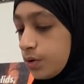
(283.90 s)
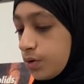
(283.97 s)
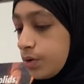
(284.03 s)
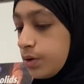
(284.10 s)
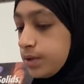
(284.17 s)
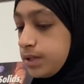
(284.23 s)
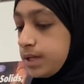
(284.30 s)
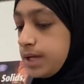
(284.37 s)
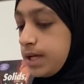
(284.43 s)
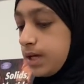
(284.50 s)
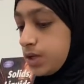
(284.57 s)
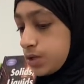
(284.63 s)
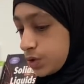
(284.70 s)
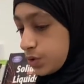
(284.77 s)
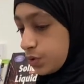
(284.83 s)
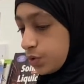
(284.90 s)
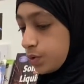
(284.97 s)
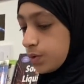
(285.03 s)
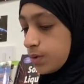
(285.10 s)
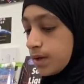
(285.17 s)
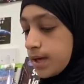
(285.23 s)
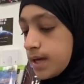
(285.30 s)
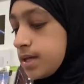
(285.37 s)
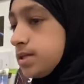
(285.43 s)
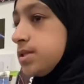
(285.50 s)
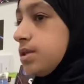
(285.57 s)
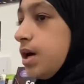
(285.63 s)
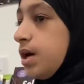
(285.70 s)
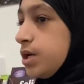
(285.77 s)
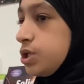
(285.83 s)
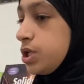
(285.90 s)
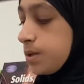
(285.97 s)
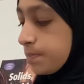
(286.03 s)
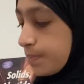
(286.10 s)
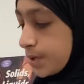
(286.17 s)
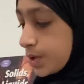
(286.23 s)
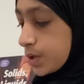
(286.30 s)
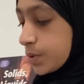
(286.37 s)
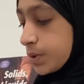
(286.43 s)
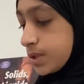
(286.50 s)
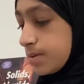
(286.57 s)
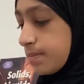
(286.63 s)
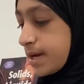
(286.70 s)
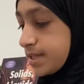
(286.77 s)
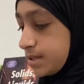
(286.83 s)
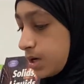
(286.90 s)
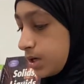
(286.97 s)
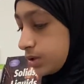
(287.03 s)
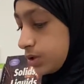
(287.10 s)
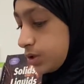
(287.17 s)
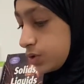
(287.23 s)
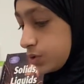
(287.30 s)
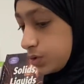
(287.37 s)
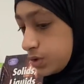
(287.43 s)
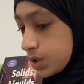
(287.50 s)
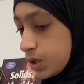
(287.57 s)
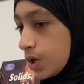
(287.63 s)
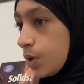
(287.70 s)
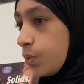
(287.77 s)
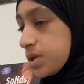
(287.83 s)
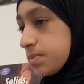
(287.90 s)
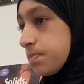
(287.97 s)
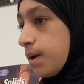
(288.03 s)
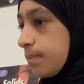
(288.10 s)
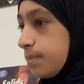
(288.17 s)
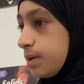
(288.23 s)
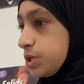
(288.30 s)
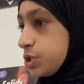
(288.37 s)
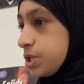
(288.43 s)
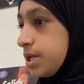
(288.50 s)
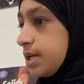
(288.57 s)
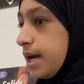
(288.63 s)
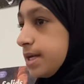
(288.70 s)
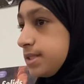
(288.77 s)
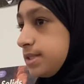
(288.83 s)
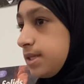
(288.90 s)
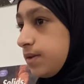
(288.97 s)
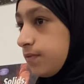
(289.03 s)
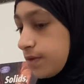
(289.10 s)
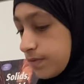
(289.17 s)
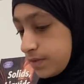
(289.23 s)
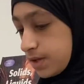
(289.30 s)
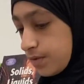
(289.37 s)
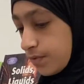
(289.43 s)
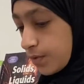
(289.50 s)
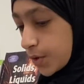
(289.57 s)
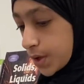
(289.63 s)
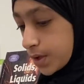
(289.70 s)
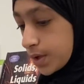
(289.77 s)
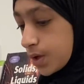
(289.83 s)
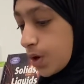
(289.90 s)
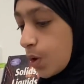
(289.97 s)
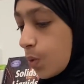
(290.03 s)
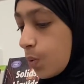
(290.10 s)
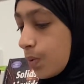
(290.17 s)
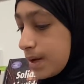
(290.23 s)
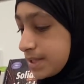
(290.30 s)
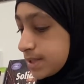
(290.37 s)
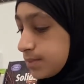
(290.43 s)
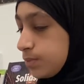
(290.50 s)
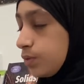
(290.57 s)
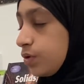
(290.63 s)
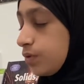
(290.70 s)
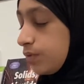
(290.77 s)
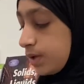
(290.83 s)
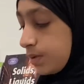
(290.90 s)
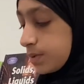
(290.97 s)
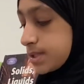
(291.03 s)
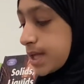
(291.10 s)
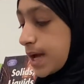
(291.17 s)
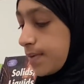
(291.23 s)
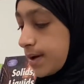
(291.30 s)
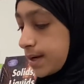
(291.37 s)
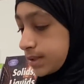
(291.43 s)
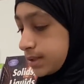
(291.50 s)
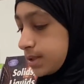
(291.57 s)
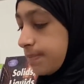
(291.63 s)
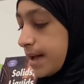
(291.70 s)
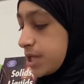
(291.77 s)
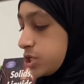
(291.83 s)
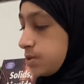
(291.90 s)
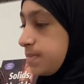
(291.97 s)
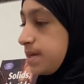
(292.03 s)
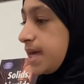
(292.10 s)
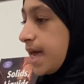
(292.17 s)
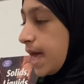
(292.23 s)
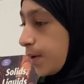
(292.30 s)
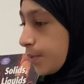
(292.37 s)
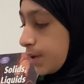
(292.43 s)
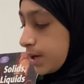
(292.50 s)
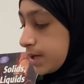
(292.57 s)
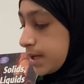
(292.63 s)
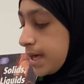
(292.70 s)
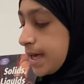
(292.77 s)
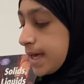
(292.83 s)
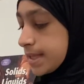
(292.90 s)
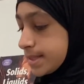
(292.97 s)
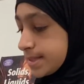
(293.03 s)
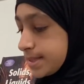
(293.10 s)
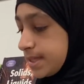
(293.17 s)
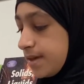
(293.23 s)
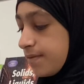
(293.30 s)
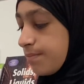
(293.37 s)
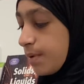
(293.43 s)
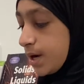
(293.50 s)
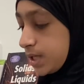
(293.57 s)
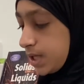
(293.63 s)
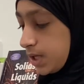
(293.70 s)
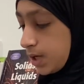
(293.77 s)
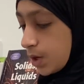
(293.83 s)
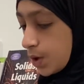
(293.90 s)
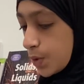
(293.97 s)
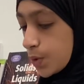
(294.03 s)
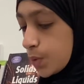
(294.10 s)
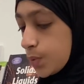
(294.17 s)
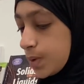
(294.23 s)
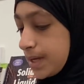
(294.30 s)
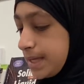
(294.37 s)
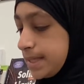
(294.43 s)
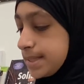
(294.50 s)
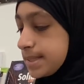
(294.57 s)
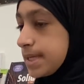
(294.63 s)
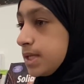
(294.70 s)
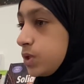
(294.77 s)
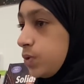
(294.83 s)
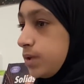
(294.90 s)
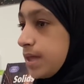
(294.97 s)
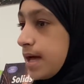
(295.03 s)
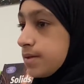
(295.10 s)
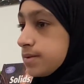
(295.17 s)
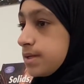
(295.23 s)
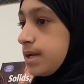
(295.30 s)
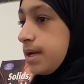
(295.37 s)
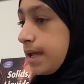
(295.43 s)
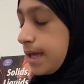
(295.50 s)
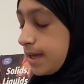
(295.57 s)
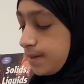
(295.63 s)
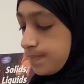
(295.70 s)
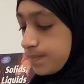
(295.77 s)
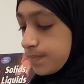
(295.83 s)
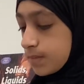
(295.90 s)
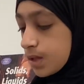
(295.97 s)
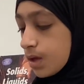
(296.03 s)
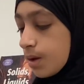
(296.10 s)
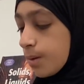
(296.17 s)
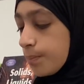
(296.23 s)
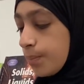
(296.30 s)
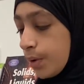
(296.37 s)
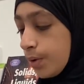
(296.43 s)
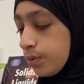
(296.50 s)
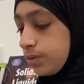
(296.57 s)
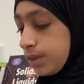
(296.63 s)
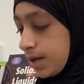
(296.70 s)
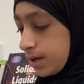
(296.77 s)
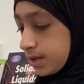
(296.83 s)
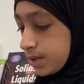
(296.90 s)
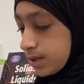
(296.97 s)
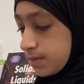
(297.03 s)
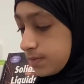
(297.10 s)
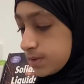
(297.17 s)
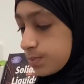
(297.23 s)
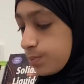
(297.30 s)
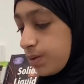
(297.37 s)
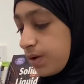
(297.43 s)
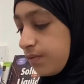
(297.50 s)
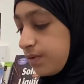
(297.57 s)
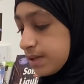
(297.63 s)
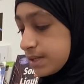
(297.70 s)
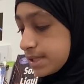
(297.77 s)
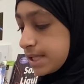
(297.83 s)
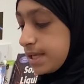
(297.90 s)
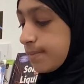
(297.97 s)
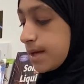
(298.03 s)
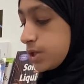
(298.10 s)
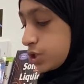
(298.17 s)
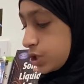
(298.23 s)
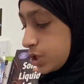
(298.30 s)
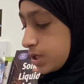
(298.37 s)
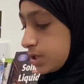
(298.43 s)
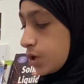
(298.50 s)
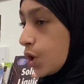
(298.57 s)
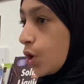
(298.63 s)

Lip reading: Horton Hears a Who, an astonishing book written by Dr. Seuss, was published in 1954, whilst the movie was directed by Jimmy Hayward and Steve Martino, released in 2008. Both narratives previously mentioned